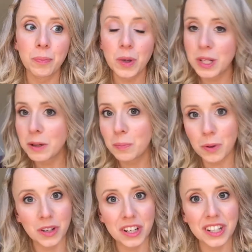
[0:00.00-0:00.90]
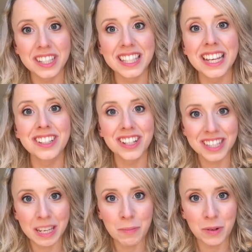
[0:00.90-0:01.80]
body products,
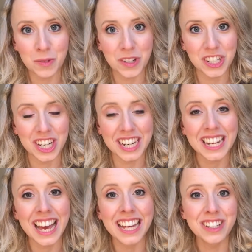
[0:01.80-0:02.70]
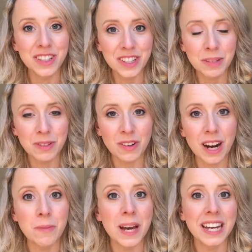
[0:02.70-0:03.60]
just keep on watching and do
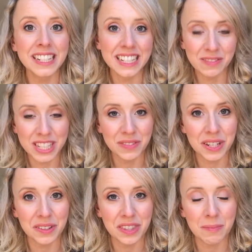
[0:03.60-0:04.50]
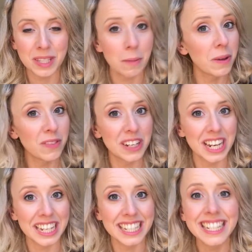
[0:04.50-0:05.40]
subscribe and give this video a thumbs up if you
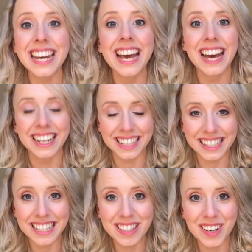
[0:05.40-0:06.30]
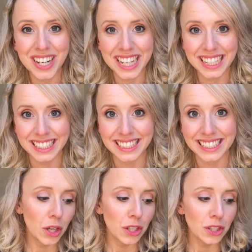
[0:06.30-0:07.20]
like it, and I'll get started.
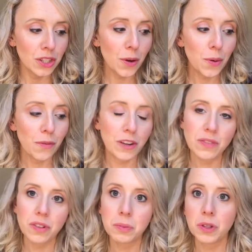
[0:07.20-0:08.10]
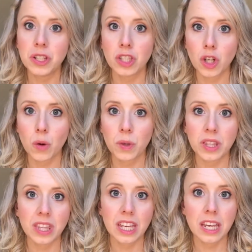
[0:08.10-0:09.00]
So first of all, I'm going to start
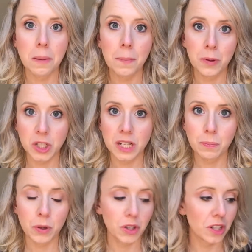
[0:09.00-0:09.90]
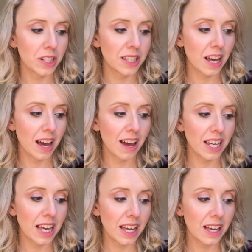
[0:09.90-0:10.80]
with the body products that
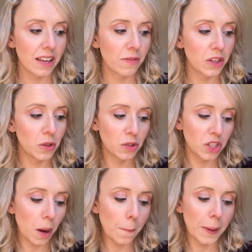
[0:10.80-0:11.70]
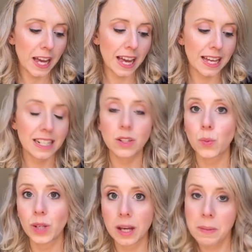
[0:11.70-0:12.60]
I have used up and
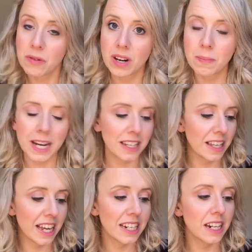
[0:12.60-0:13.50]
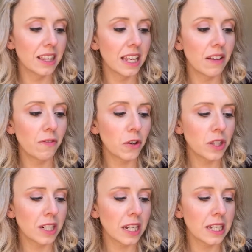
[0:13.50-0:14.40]
will I be rebuying again. The
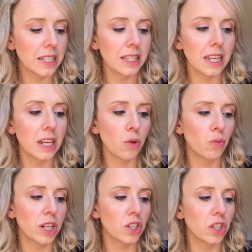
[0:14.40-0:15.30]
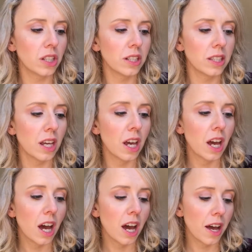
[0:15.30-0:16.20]
first is the Rituals
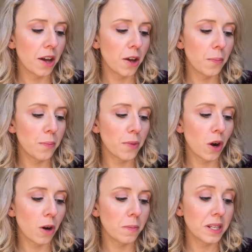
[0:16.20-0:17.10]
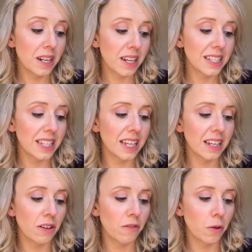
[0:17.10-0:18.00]

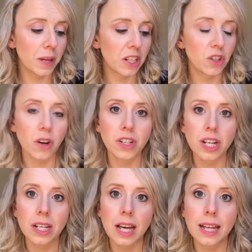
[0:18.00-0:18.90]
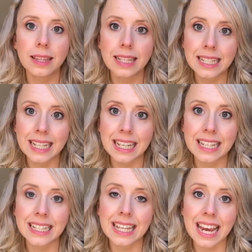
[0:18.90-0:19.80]
Harmonizing Foaming Shower Gel, and this
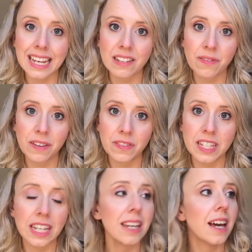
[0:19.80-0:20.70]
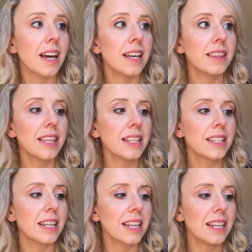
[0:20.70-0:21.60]
is $8.50.
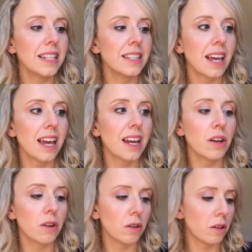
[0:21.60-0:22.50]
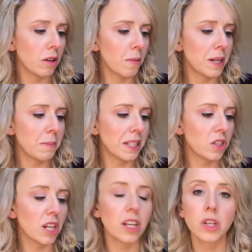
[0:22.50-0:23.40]
This is a, how many mils
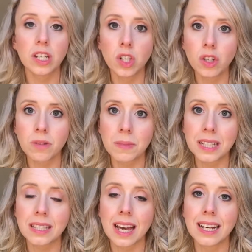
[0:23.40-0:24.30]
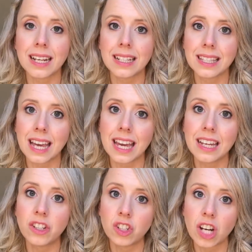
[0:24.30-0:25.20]
do you get? You get 200 mils and it's
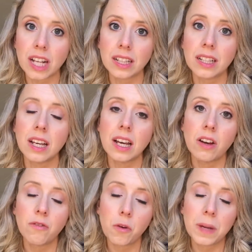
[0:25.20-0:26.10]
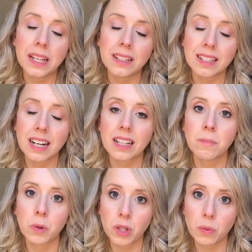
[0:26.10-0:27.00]
a gel foaming
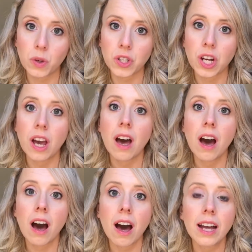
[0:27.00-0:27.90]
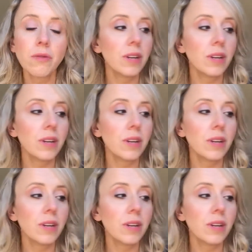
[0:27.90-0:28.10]
style body wash. I